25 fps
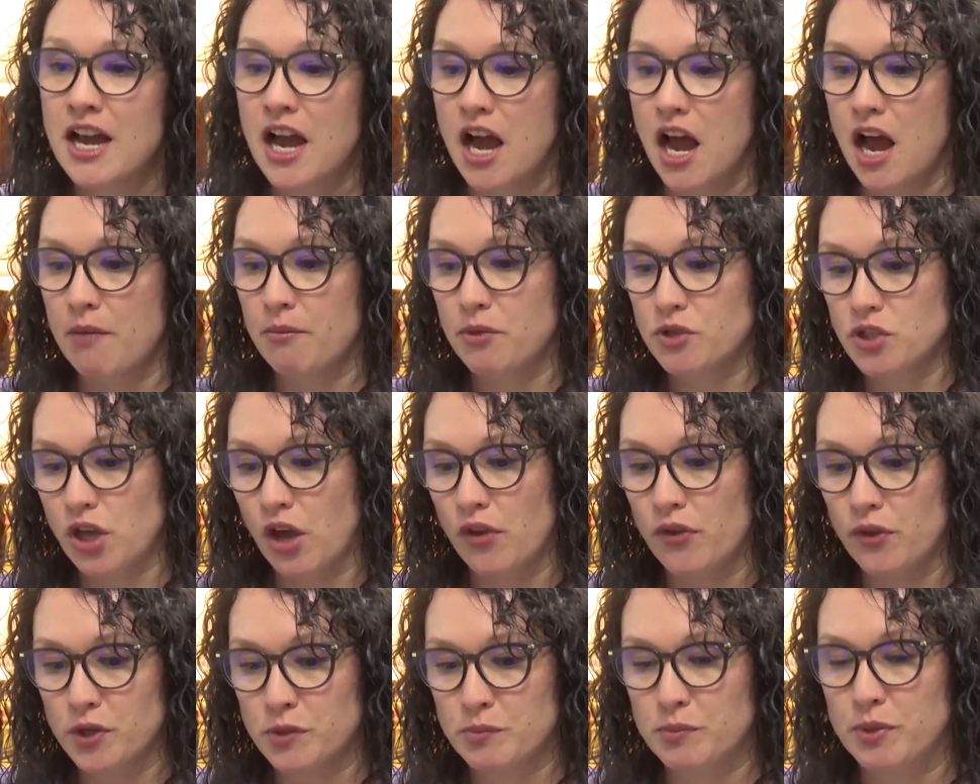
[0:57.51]
Um, so
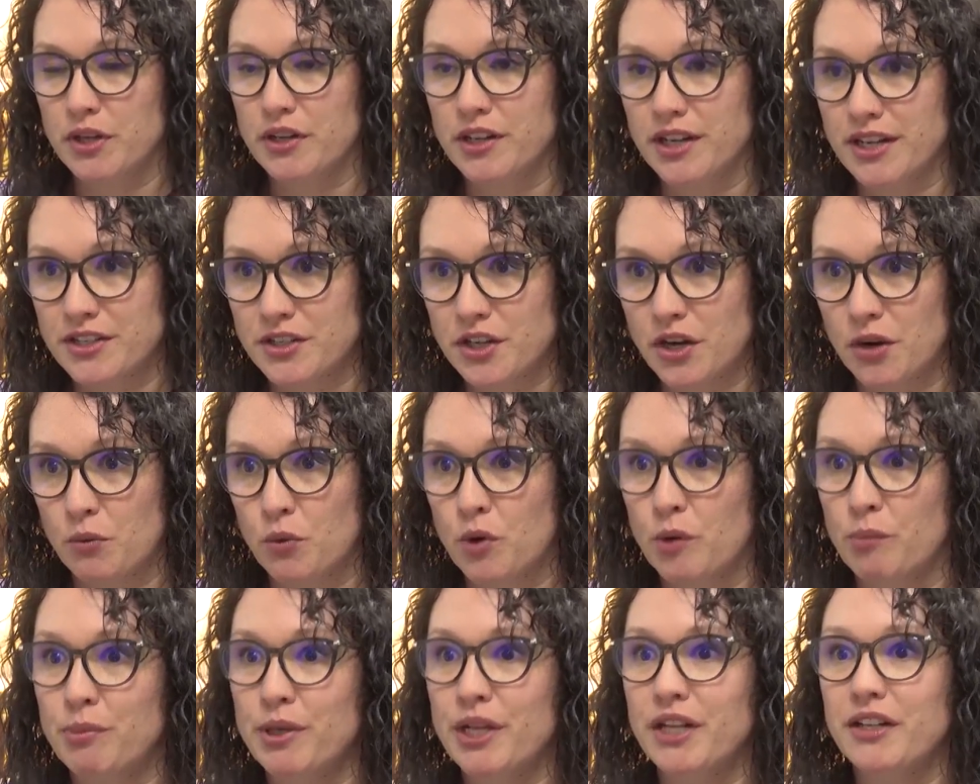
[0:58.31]
all those buildings are
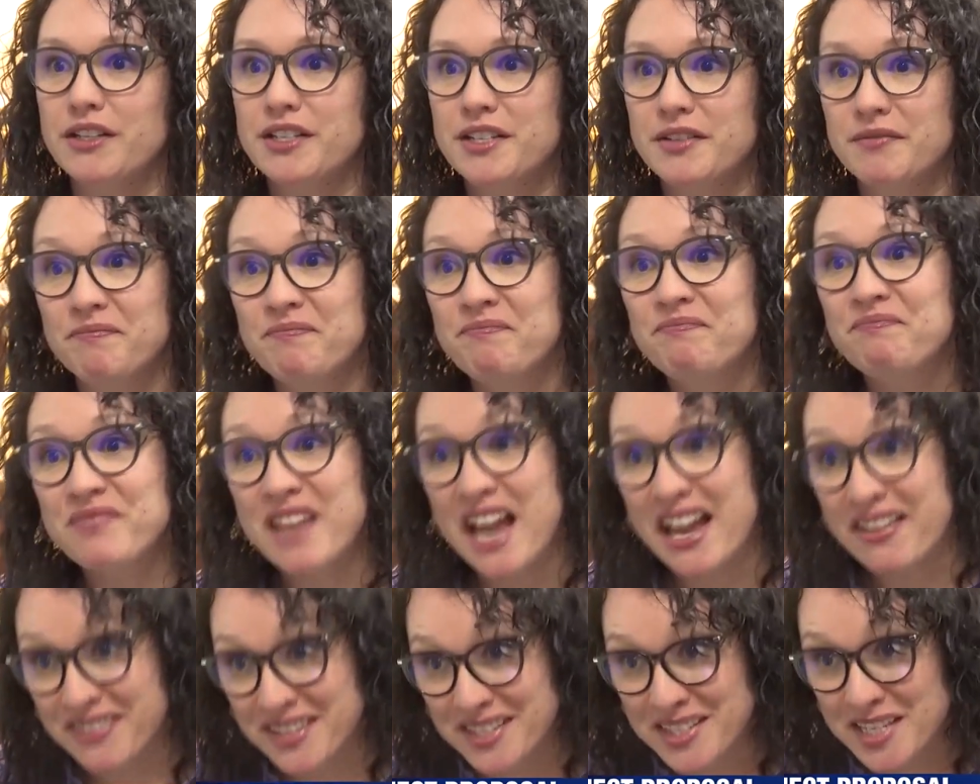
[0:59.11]
were built
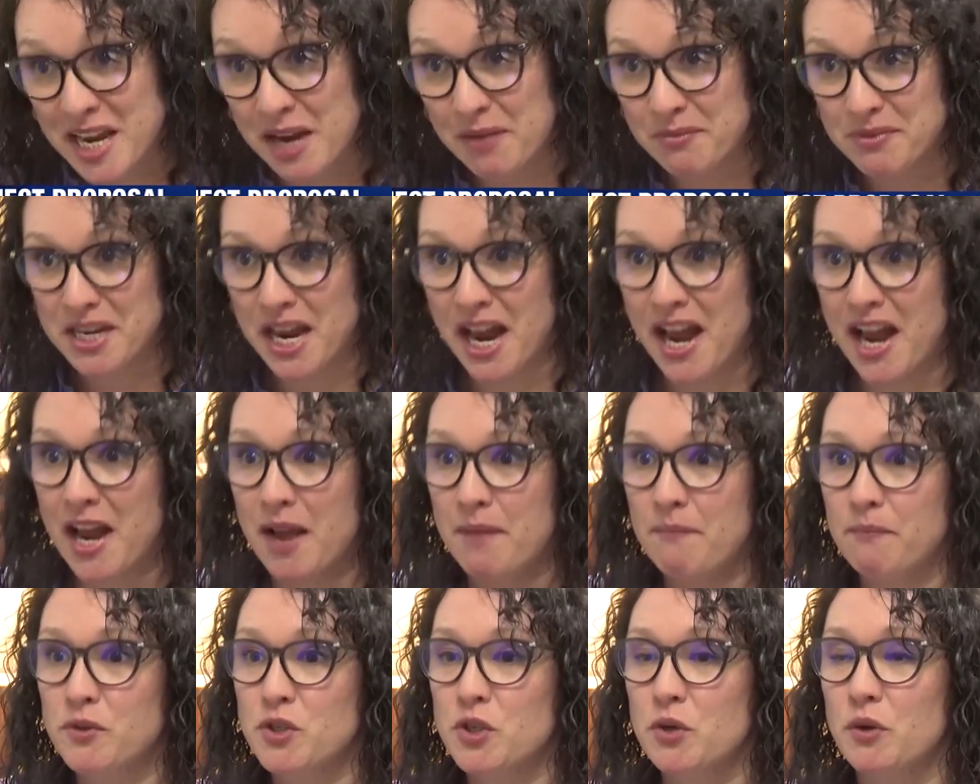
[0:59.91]
at the same
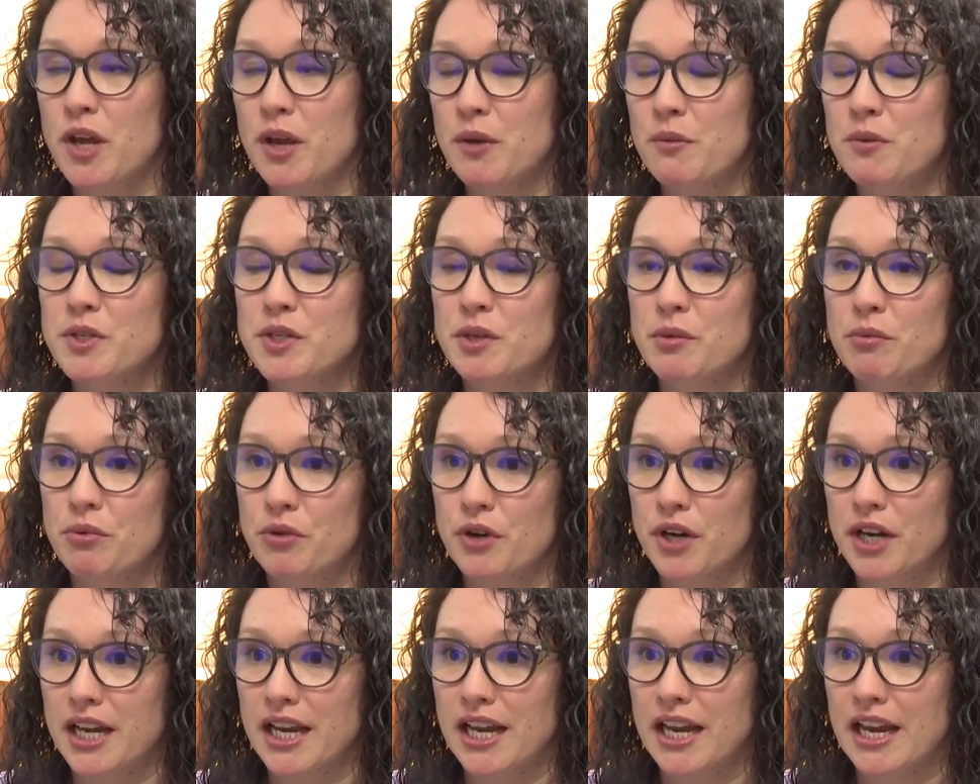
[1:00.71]
time, so it was a
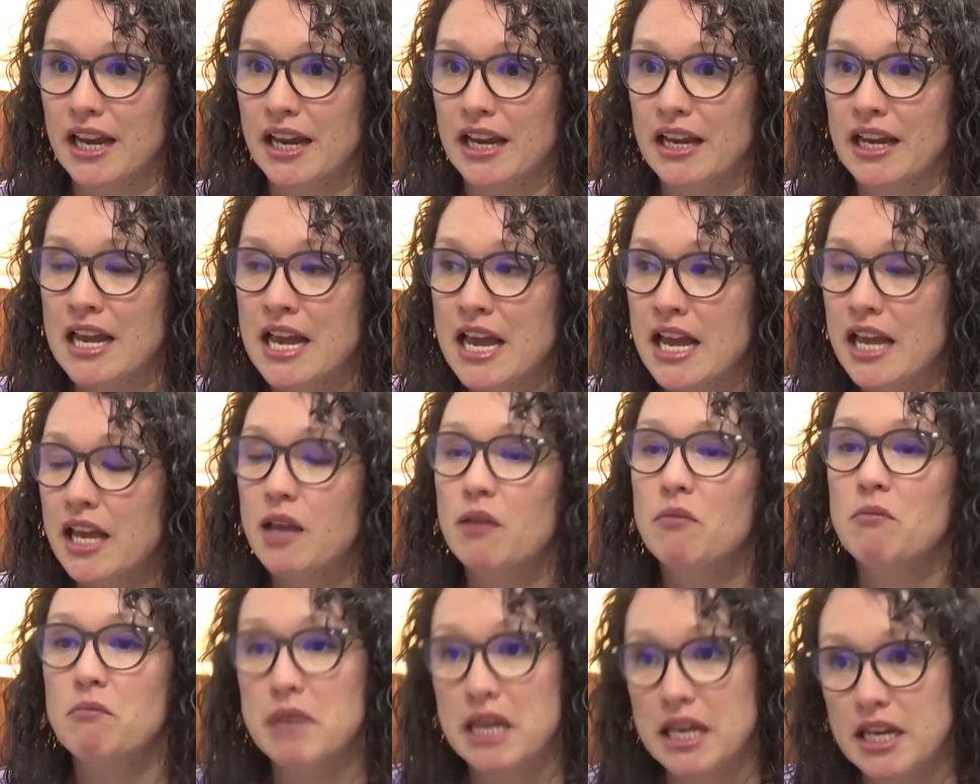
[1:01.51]
pretty
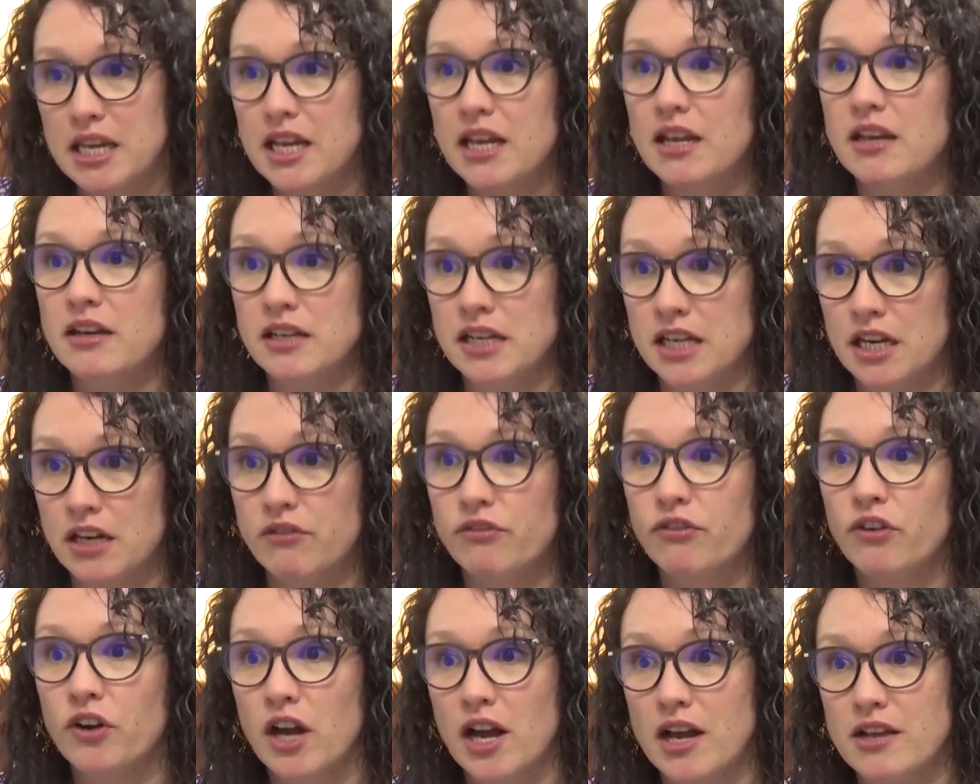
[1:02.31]
immediate
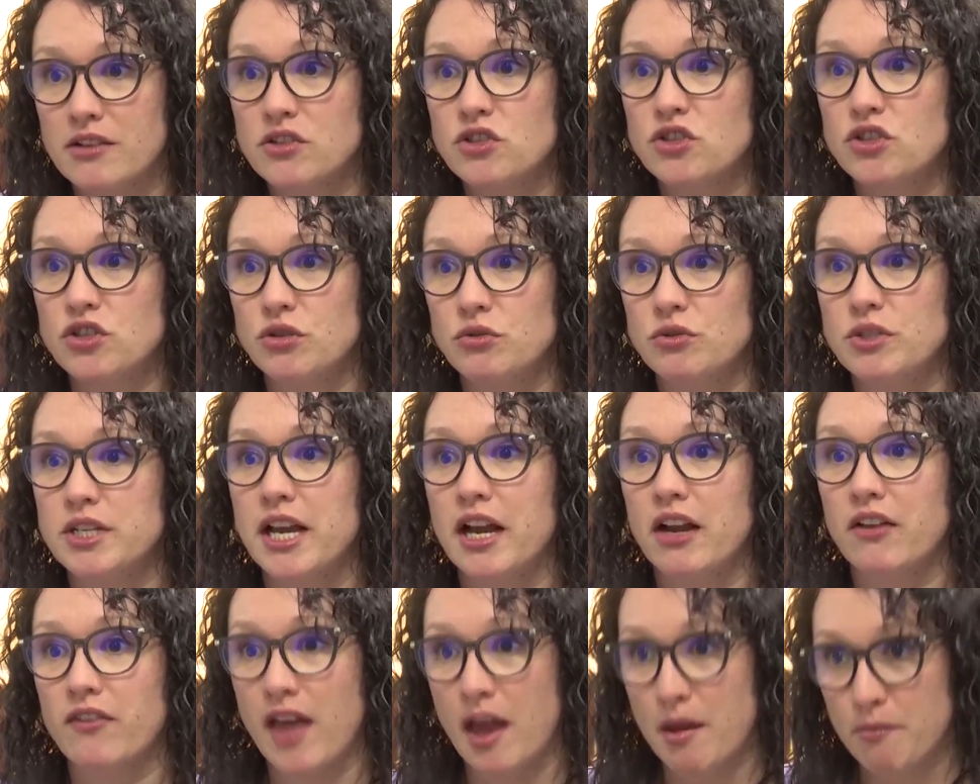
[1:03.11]
need for us to
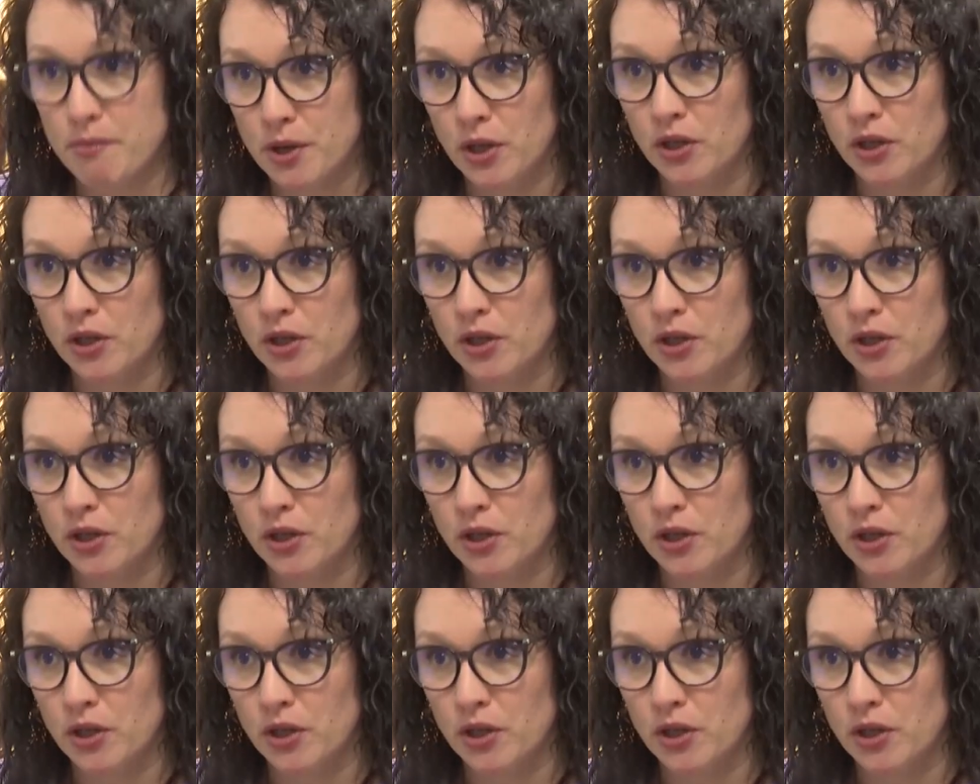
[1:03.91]
tear that